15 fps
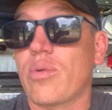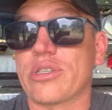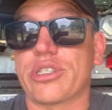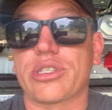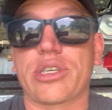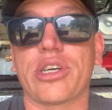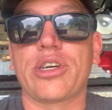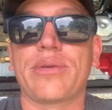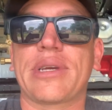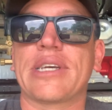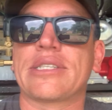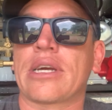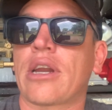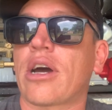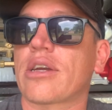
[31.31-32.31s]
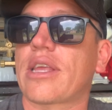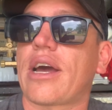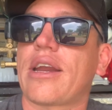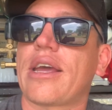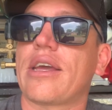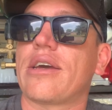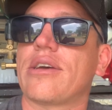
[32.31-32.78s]
which is good because I knocked
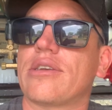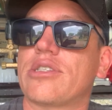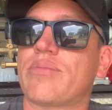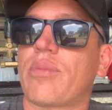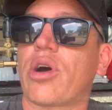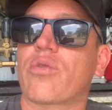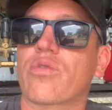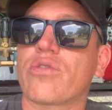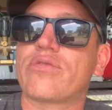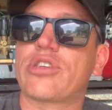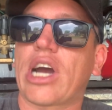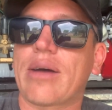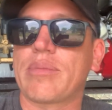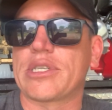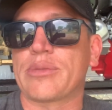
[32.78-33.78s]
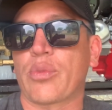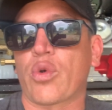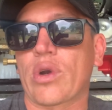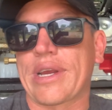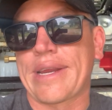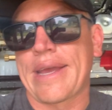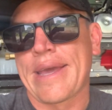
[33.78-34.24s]
out a, a uh, small roof job this
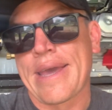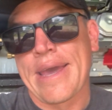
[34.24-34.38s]
morning.